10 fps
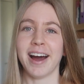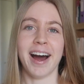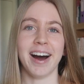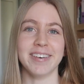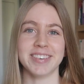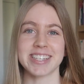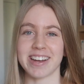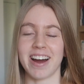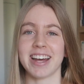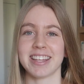So
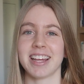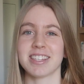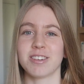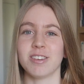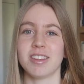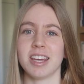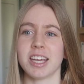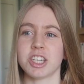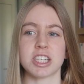I think that's a good thing.